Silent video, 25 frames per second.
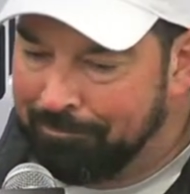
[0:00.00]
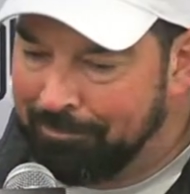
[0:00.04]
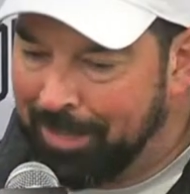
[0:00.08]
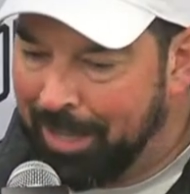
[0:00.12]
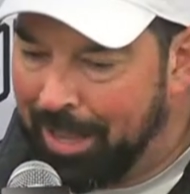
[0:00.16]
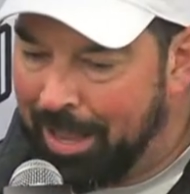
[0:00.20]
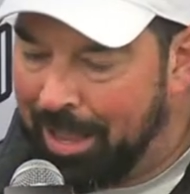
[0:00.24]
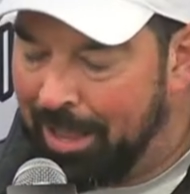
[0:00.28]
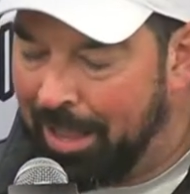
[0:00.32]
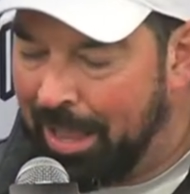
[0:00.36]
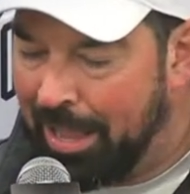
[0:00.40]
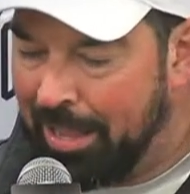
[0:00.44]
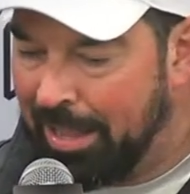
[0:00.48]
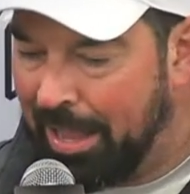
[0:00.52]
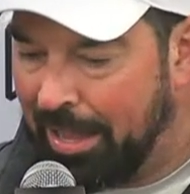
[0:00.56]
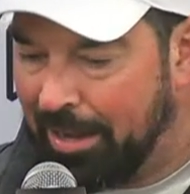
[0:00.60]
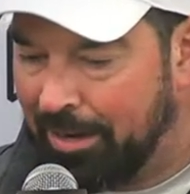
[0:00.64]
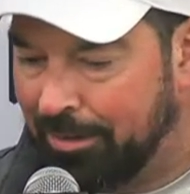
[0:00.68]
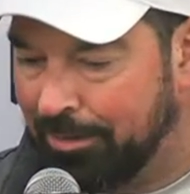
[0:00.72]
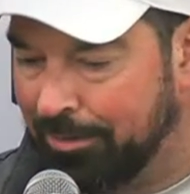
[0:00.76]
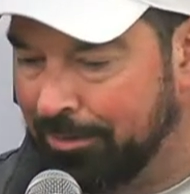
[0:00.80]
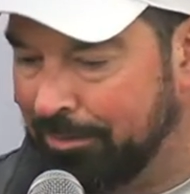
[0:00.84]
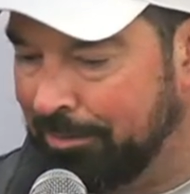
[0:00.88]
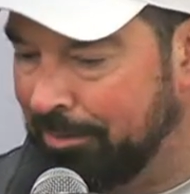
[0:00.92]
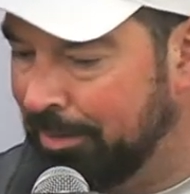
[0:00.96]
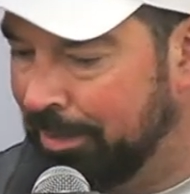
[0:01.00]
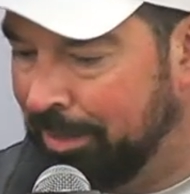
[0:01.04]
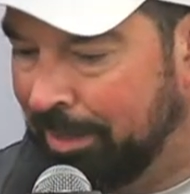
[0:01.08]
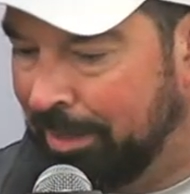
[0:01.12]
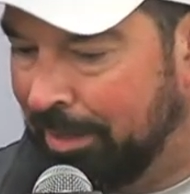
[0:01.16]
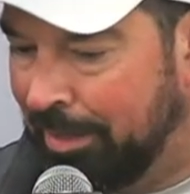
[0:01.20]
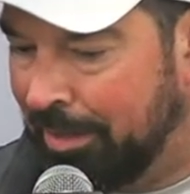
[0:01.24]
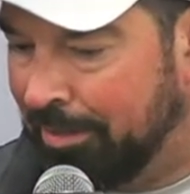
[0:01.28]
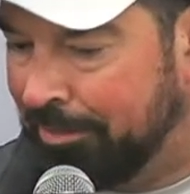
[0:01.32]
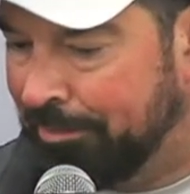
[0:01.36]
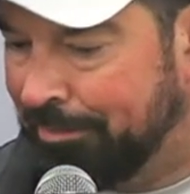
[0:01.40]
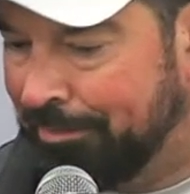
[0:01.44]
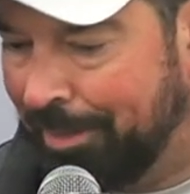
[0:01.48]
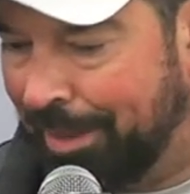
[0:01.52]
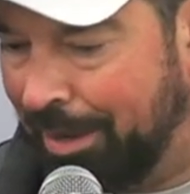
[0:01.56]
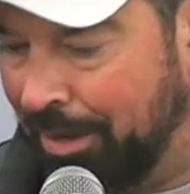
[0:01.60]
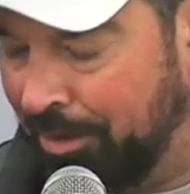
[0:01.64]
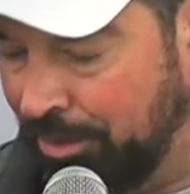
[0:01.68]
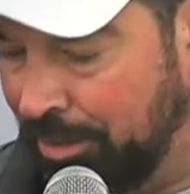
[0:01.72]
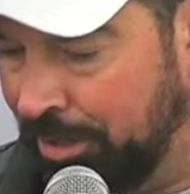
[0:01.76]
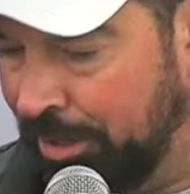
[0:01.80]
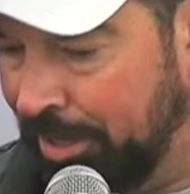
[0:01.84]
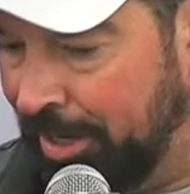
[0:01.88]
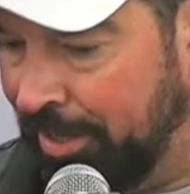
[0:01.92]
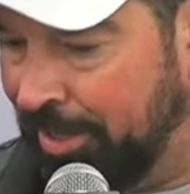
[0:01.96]
Yeah, I don't. I don't
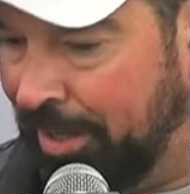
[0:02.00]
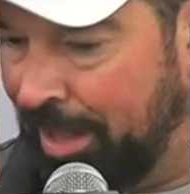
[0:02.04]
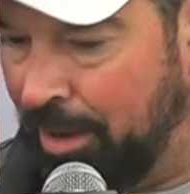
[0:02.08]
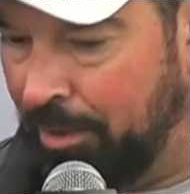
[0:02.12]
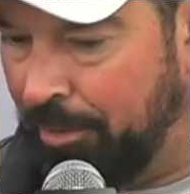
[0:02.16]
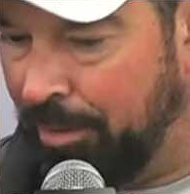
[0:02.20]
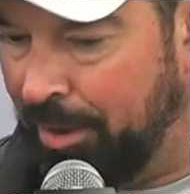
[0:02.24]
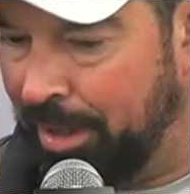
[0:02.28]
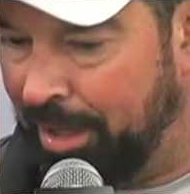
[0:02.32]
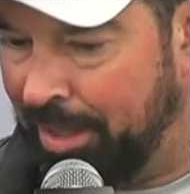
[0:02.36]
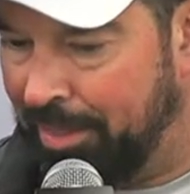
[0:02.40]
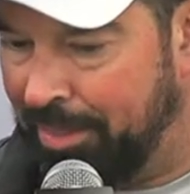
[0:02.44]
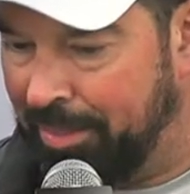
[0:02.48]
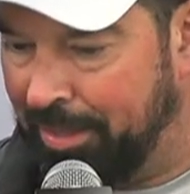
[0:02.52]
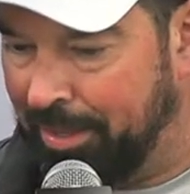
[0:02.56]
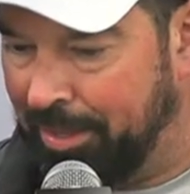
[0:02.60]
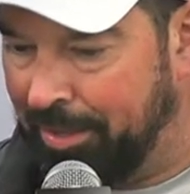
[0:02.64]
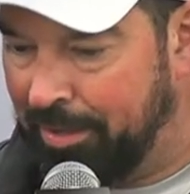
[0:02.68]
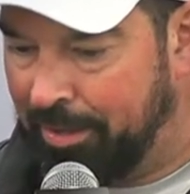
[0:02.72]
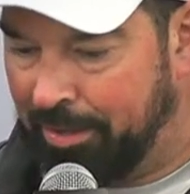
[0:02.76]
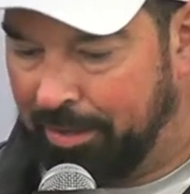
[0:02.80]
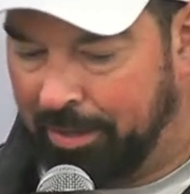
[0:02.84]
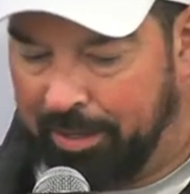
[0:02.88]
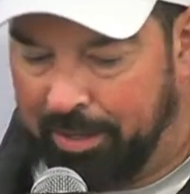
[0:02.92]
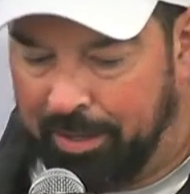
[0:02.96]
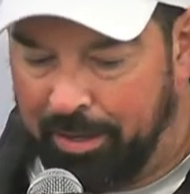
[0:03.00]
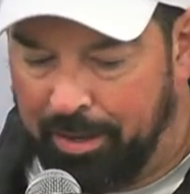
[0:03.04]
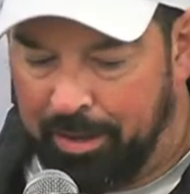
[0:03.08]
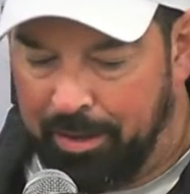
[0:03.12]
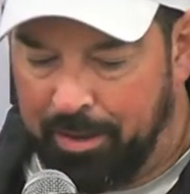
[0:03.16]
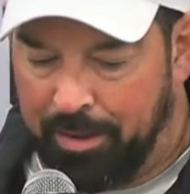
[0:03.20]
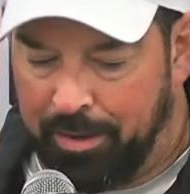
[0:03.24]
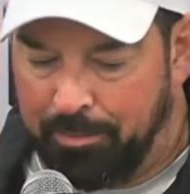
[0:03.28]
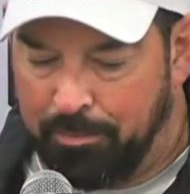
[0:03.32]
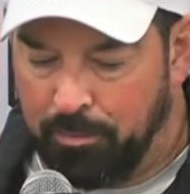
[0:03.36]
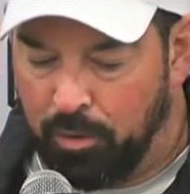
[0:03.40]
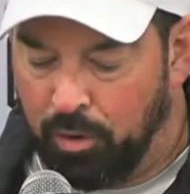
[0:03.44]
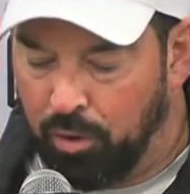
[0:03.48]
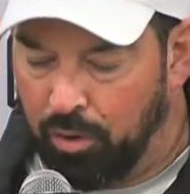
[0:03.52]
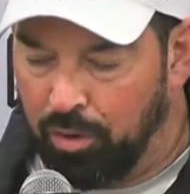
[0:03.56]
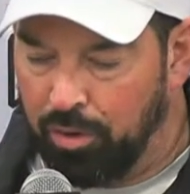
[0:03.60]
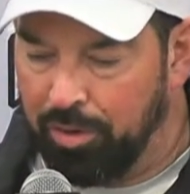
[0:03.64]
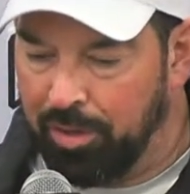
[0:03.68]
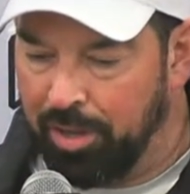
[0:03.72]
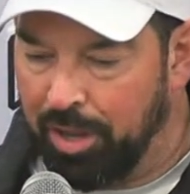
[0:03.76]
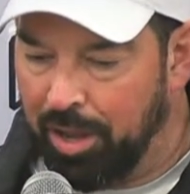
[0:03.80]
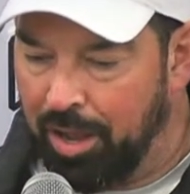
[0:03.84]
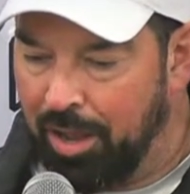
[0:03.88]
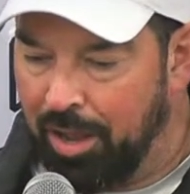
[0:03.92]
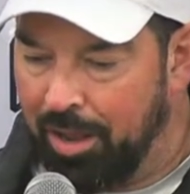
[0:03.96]
look at it that way. I think
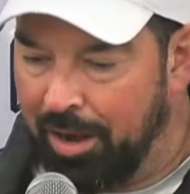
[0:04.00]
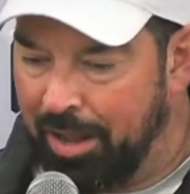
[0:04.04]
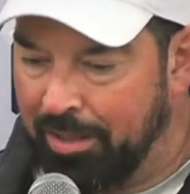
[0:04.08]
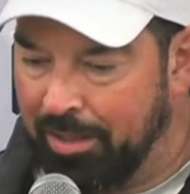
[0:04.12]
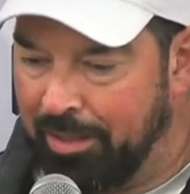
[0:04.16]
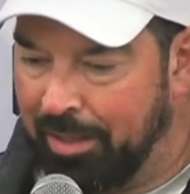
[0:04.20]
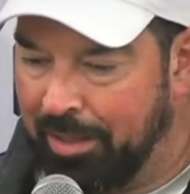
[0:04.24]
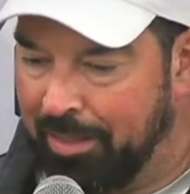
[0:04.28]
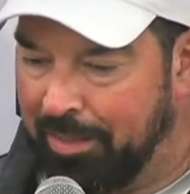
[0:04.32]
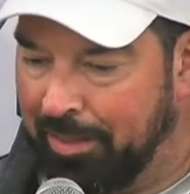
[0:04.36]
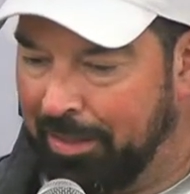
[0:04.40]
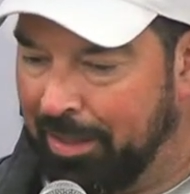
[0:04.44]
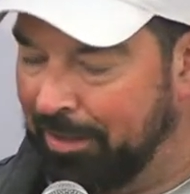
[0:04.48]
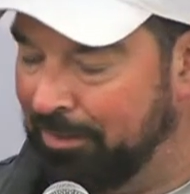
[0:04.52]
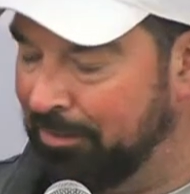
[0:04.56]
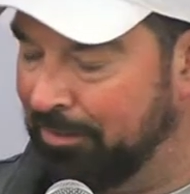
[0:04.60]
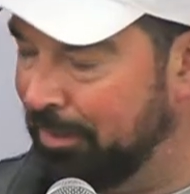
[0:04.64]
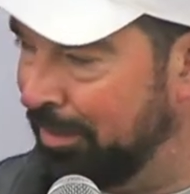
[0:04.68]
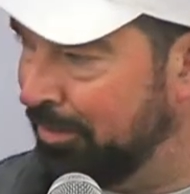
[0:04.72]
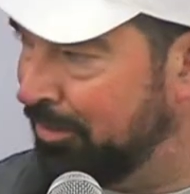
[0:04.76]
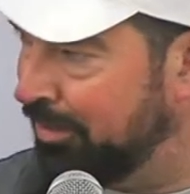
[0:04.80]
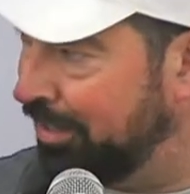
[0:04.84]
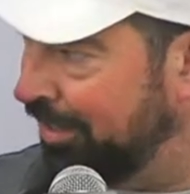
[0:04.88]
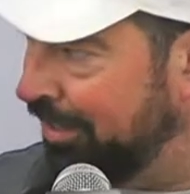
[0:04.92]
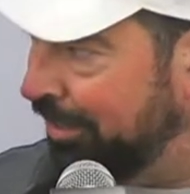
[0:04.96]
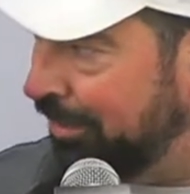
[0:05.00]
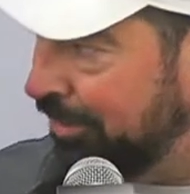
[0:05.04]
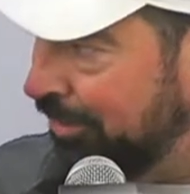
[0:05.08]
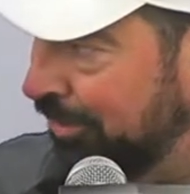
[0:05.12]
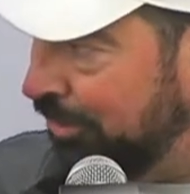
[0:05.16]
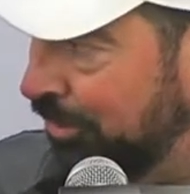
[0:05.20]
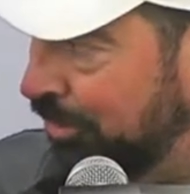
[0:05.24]
early on, I think I said this to